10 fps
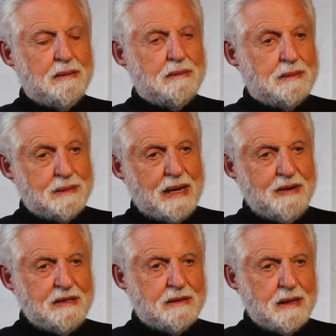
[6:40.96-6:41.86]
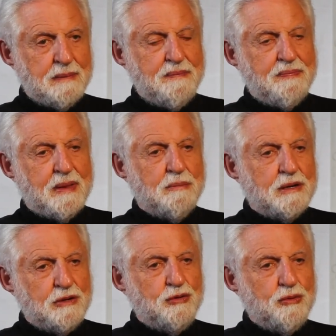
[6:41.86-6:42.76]
It's not easy, but
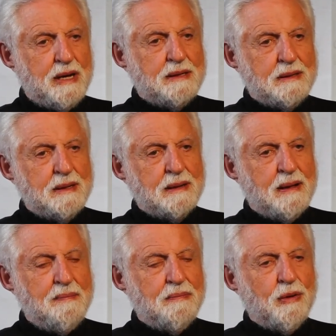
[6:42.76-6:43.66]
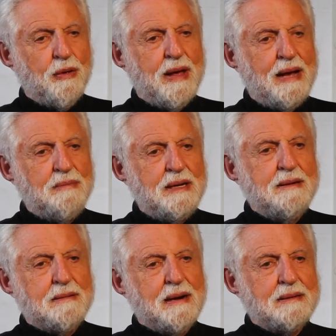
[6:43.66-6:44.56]
a new ending, because I'm
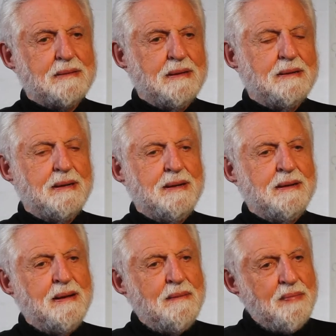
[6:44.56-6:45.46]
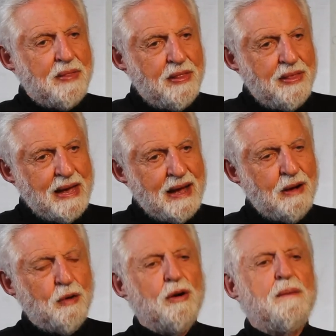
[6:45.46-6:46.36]
interested in their
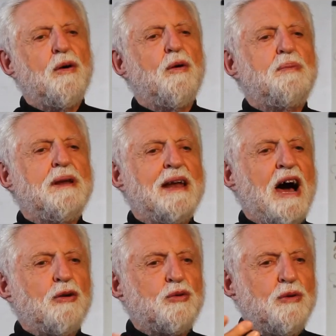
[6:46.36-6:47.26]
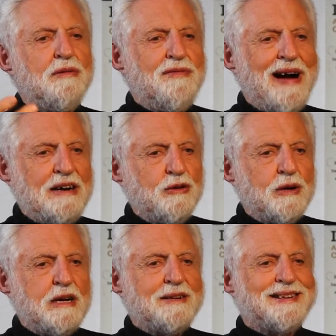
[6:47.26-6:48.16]
opinion, how to
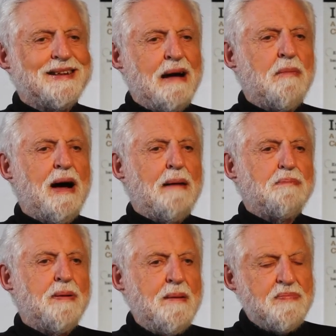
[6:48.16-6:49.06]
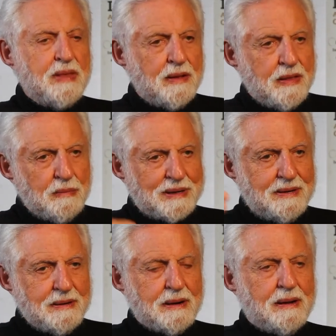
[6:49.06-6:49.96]
evaluate, sum up the
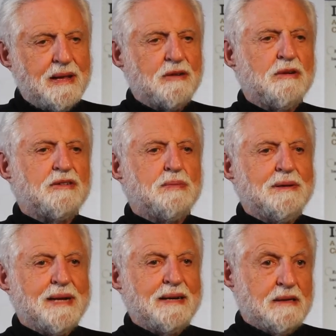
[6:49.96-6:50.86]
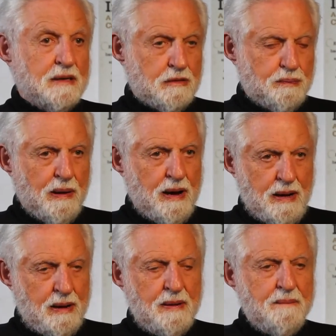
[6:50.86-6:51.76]
material that was presented
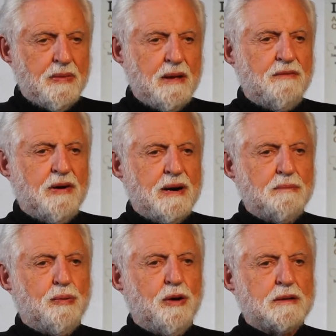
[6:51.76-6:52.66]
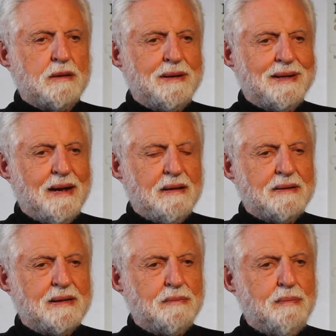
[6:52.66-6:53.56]
by a very important,
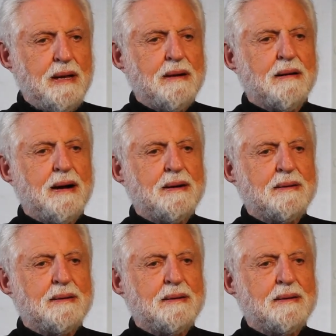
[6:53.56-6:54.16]
intelligent playwright.